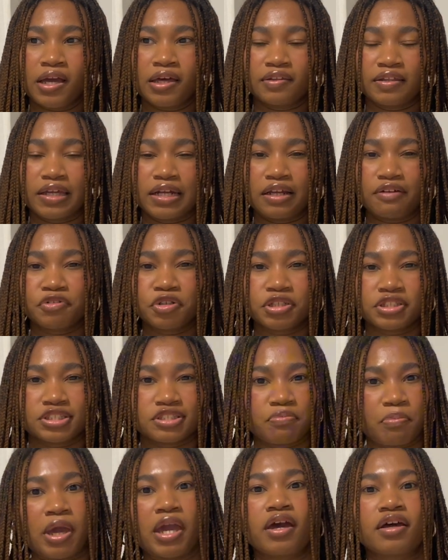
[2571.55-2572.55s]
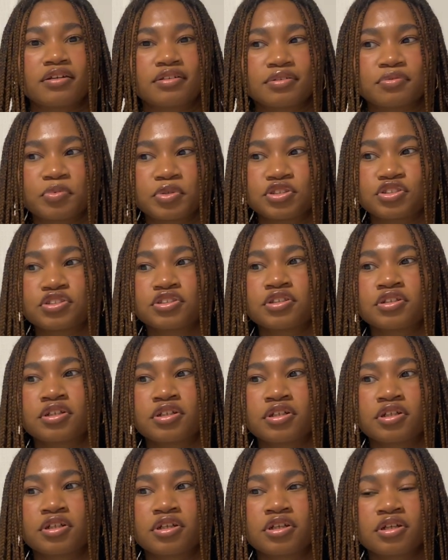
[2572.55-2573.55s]
they never expand, which,
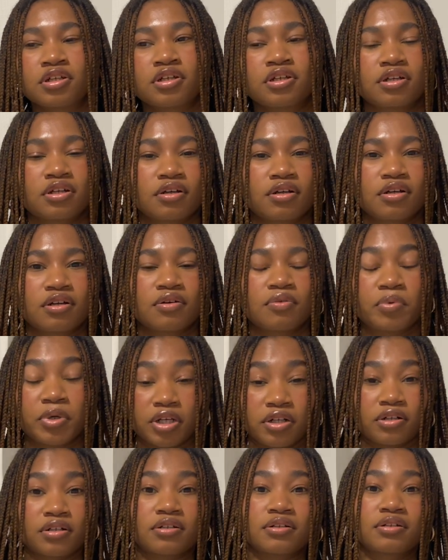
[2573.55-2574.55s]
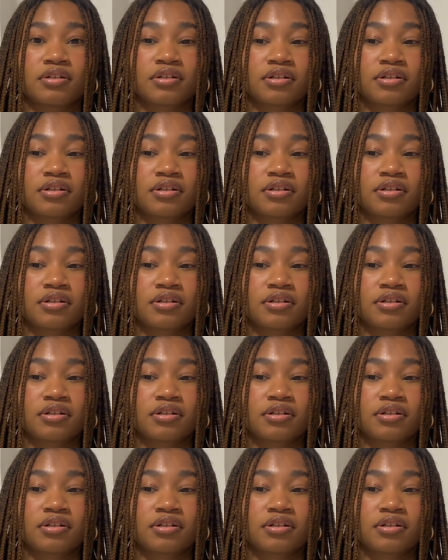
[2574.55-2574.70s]
weird.